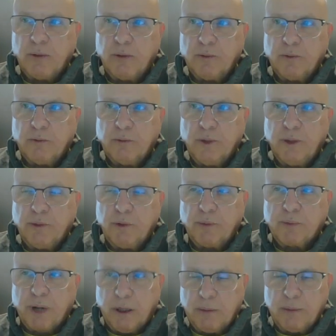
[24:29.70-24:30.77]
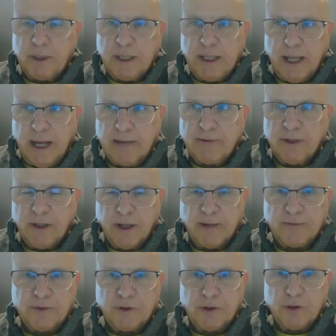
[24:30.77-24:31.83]
we will probably have
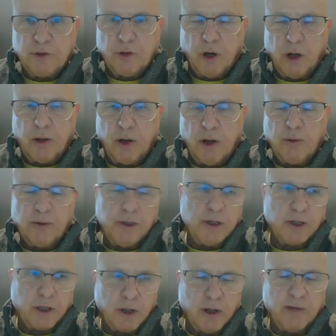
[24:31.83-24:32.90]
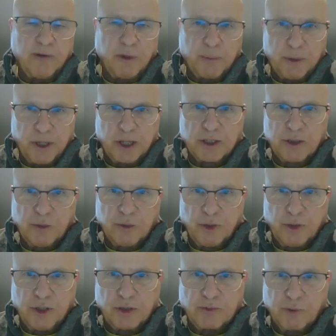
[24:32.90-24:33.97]
enough to do nearly all of our production with
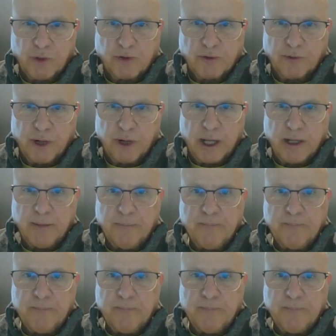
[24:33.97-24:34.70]
just rosin rye.